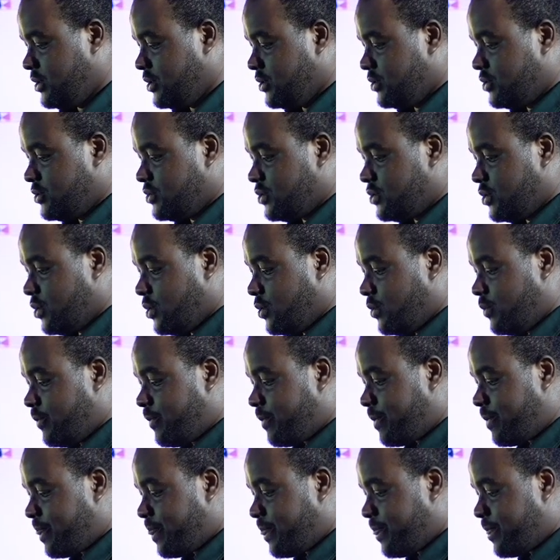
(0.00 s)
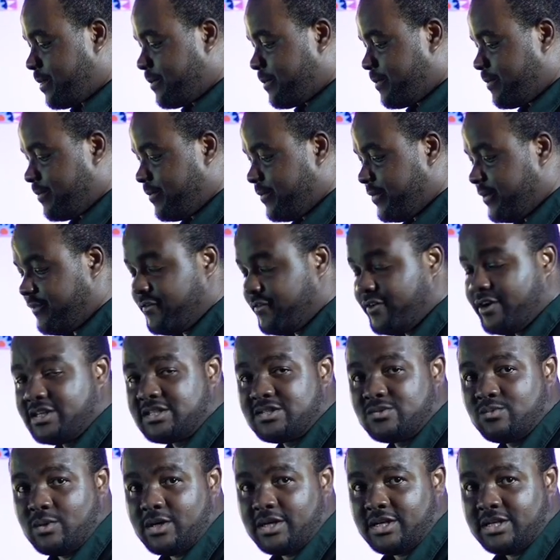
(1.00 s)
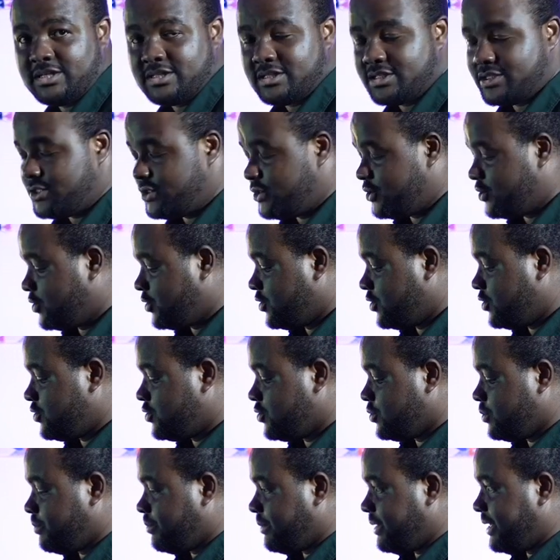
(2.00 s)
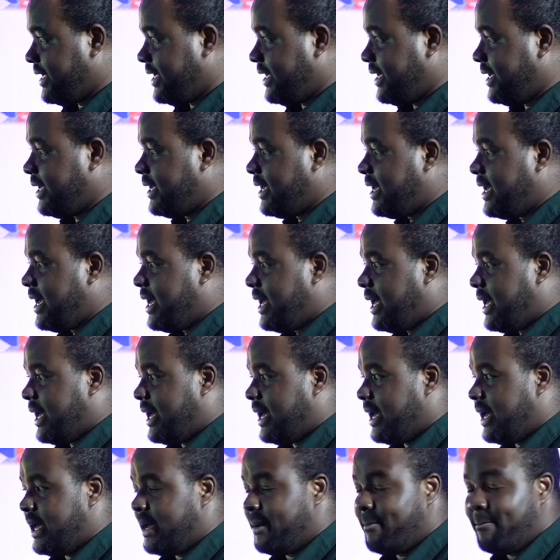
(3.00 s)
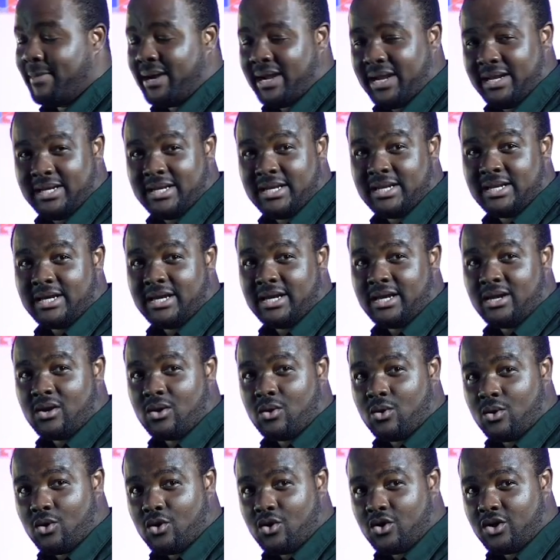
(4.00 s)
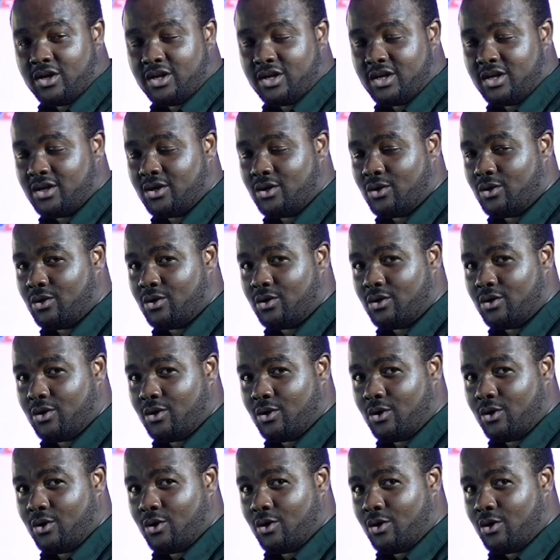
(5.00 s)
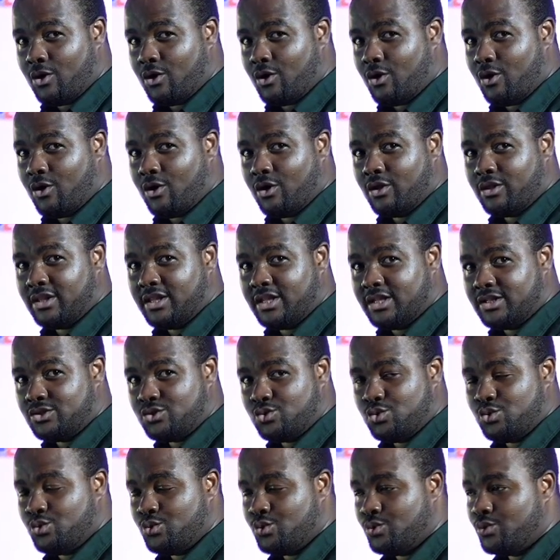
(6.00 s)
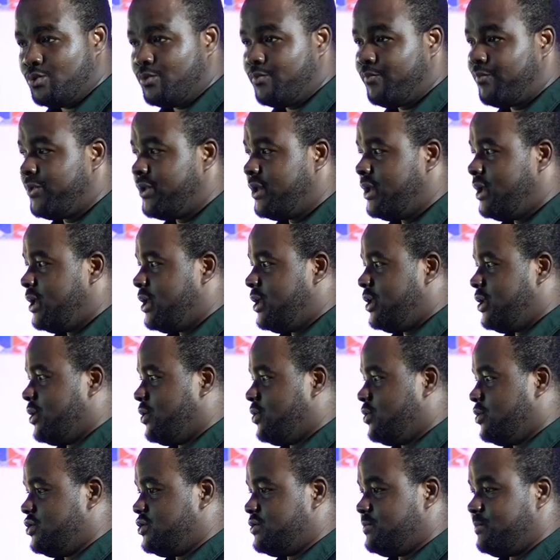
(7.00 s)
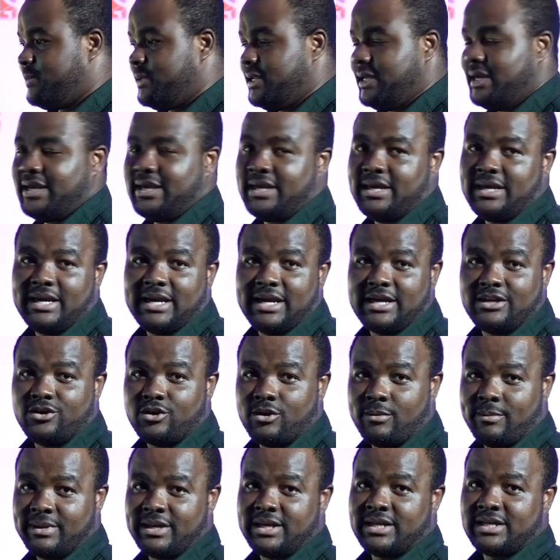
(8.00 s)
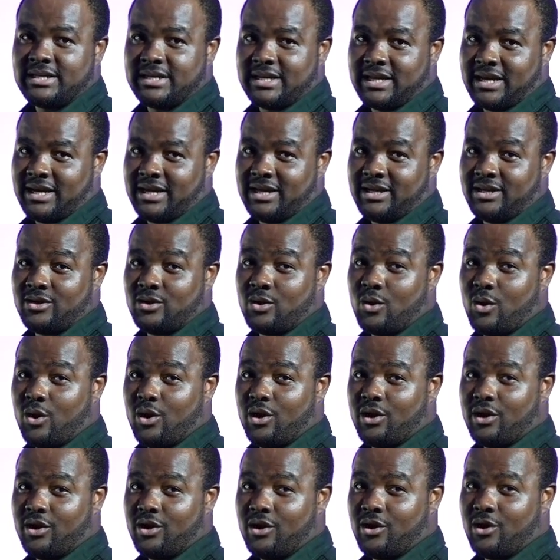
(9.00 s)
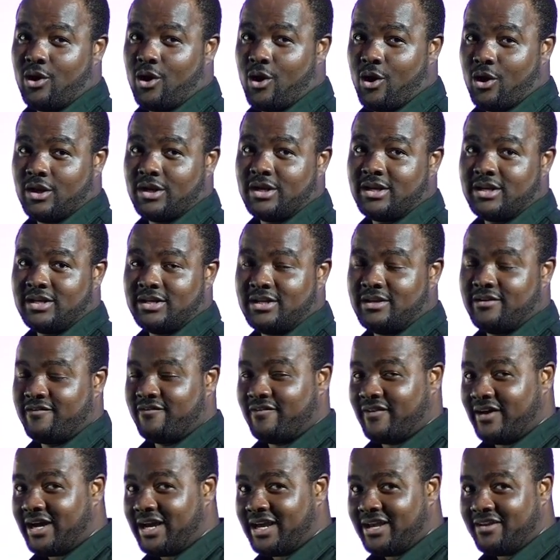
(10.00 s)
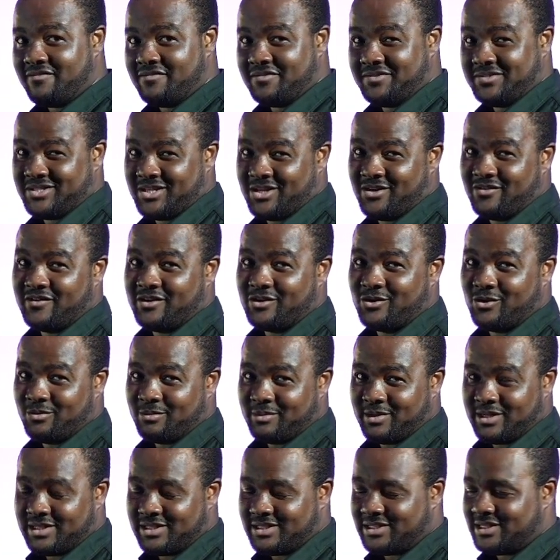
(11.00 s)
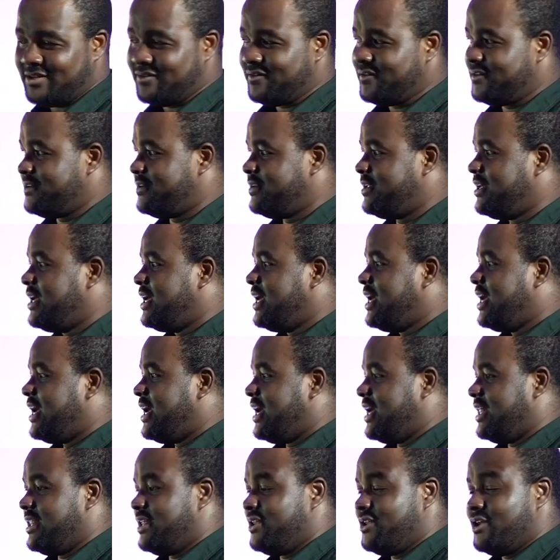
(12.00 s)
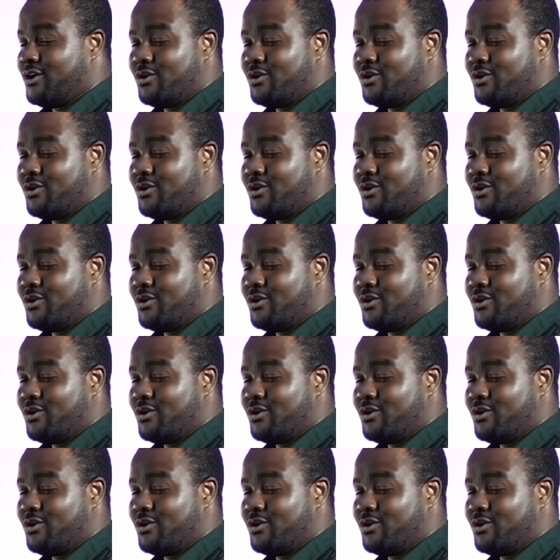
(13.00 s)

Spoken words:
so the first one is you're going to play a minor 9 chord on the 2. You're going to play a dominant 9 on the 5 instead of a dominant 7, and then you're